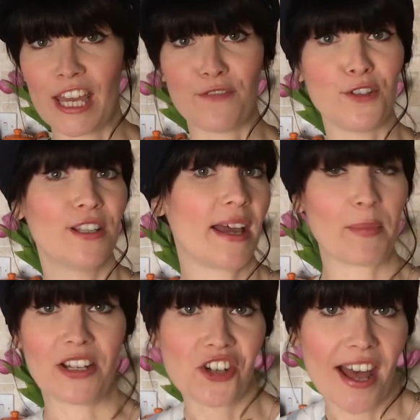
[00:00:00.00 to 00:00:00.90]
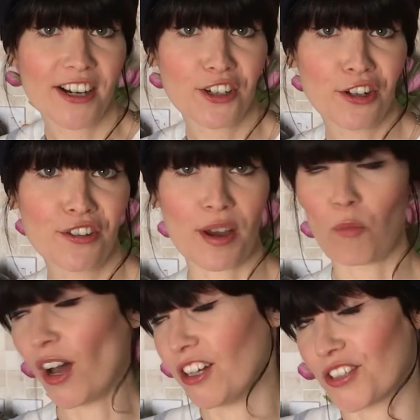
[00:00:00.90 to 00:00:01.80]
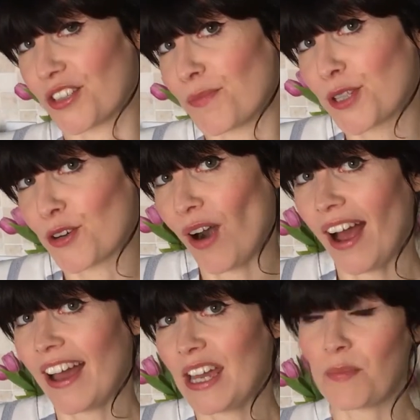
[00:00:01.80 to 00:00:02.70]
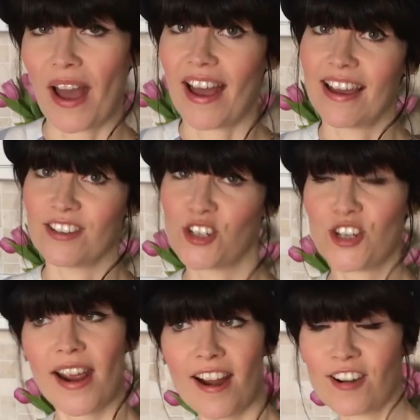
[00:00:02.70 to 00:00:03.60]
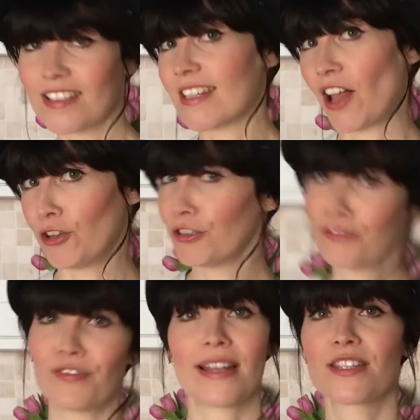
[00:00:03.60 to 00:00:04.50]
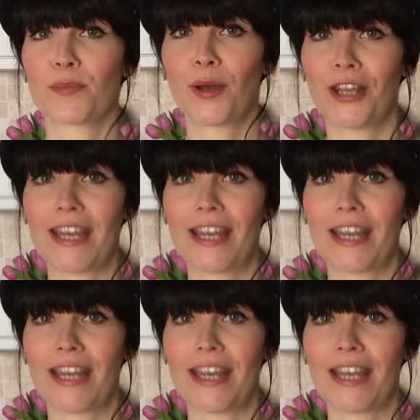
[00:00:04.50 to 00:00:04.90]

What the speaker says: If you like my channel, then why not subscribe and share and tell all your friends about